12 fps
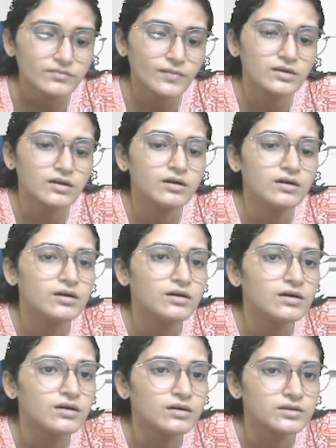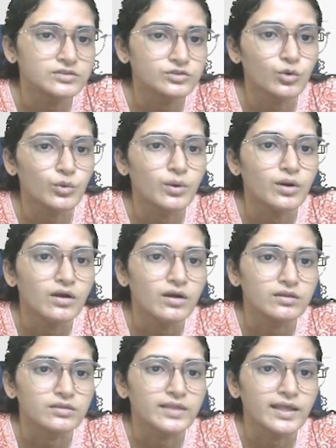So
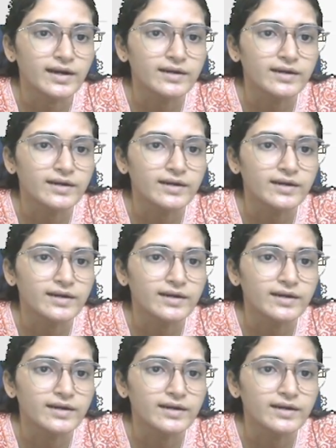there